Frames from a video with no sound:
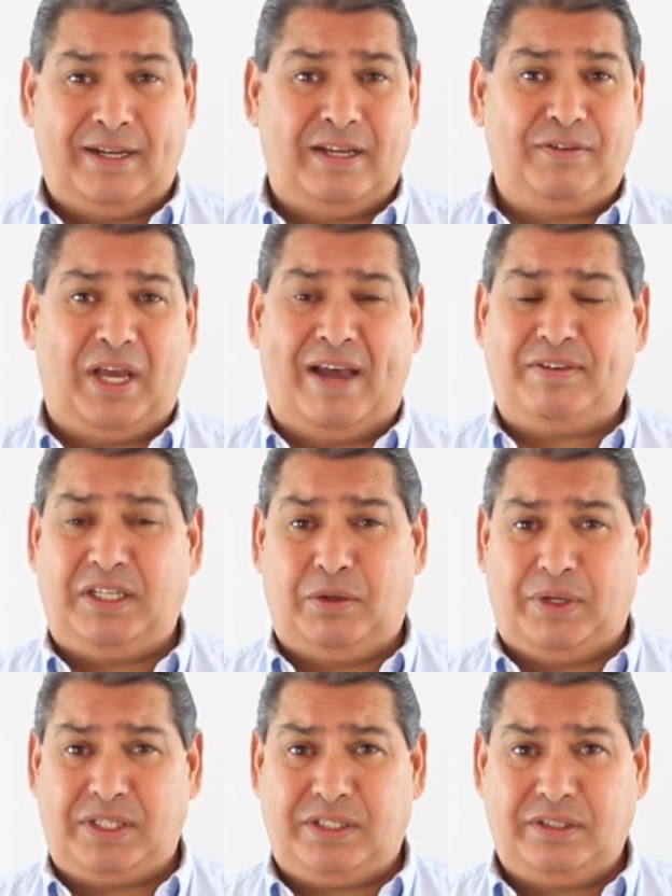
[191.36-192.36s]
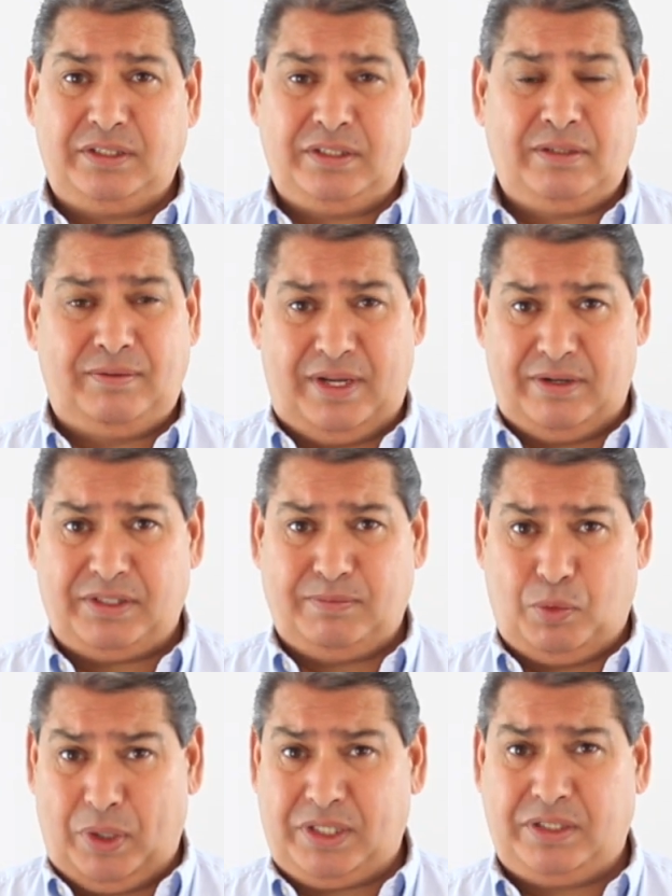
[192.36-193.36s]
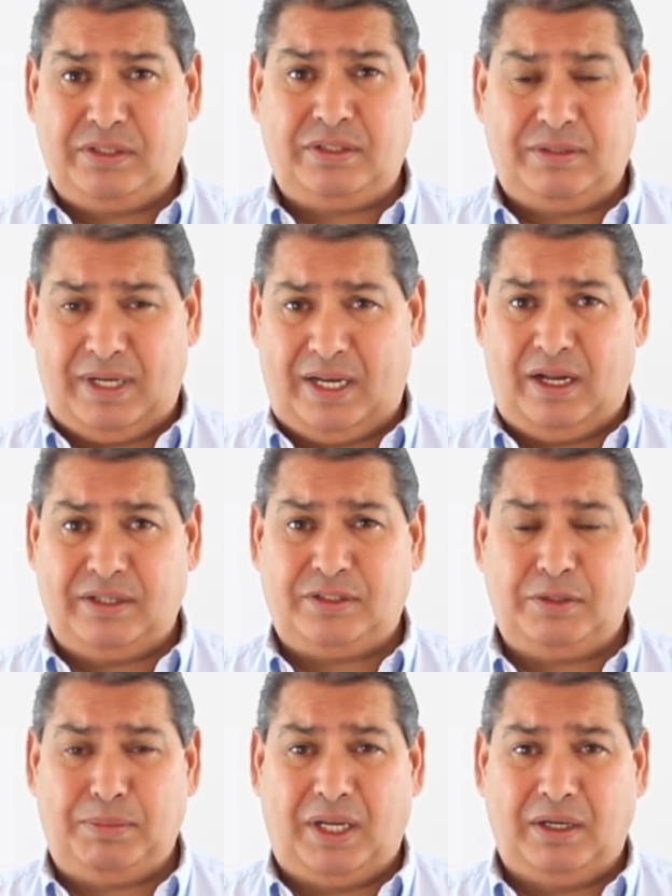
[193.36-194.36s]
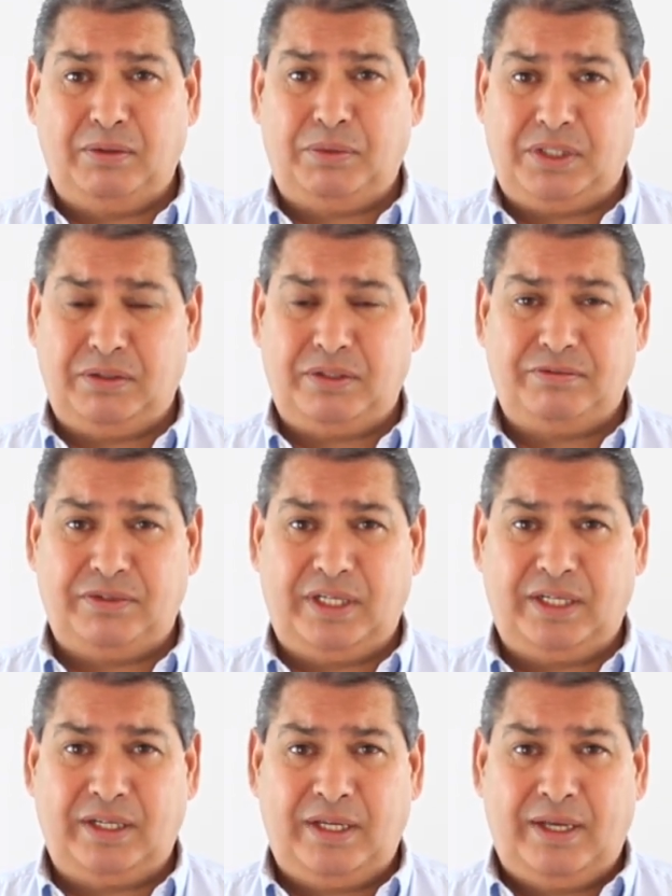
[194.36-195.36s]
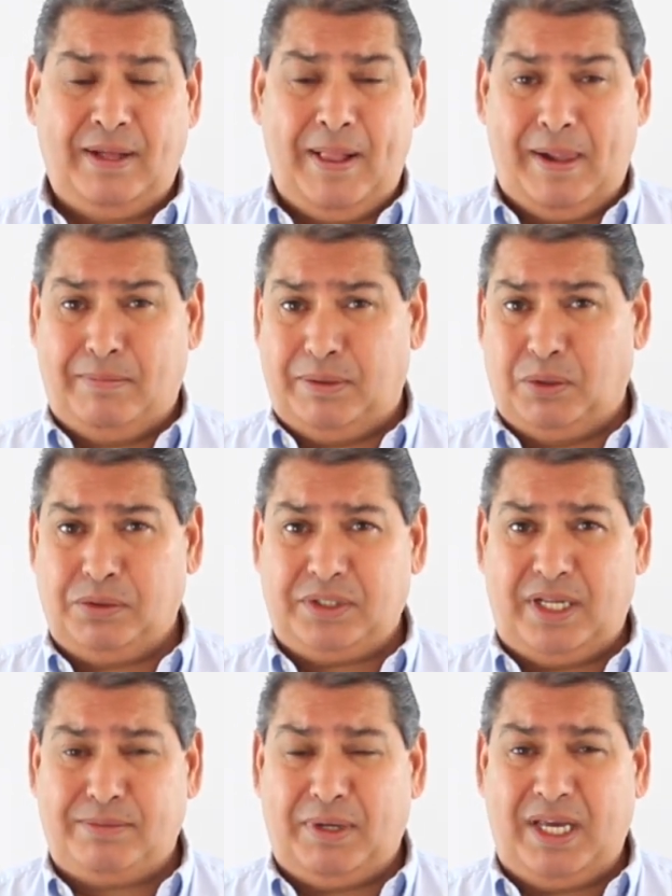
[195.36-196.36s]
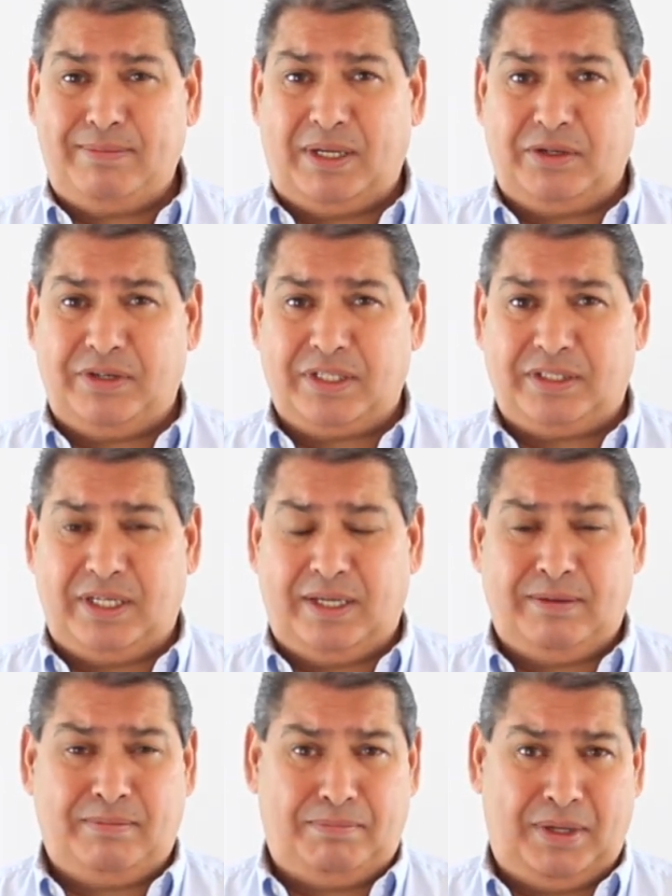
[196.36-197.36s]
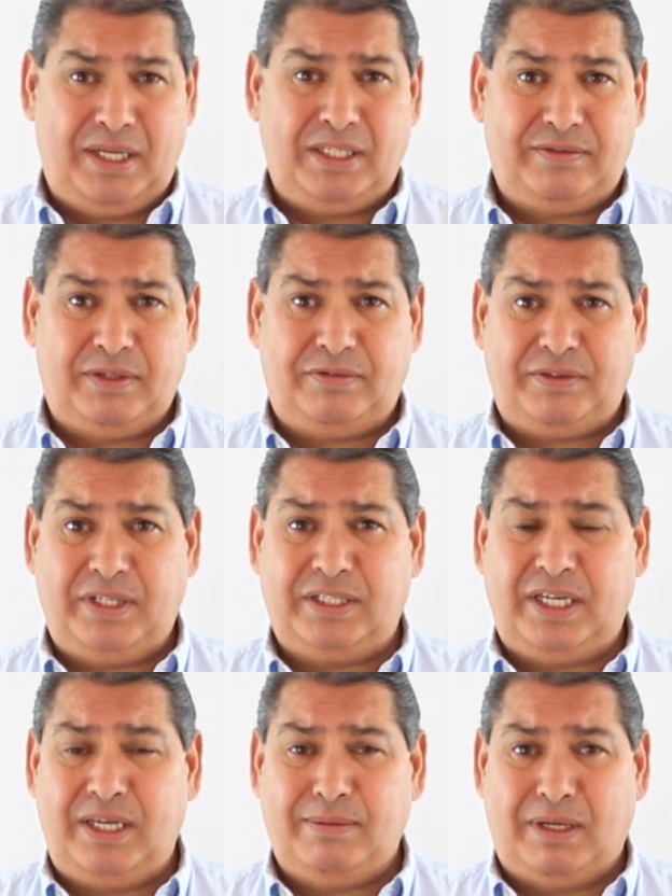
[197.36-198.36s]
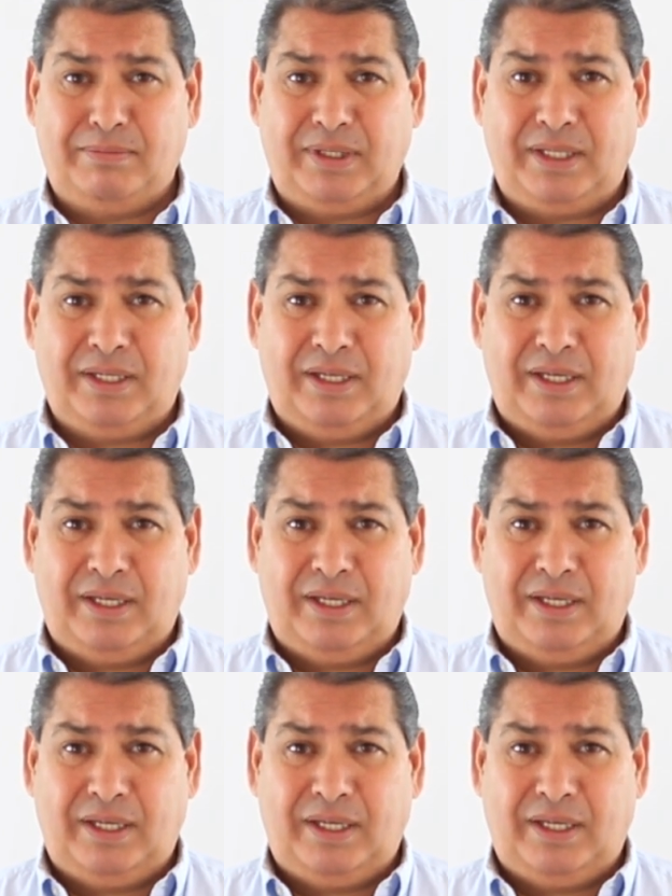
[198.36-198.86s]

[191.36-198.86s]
Now, if you have any questions, there are some questions and answers below which you can read, but also there's my email address there. Please feel free to email me.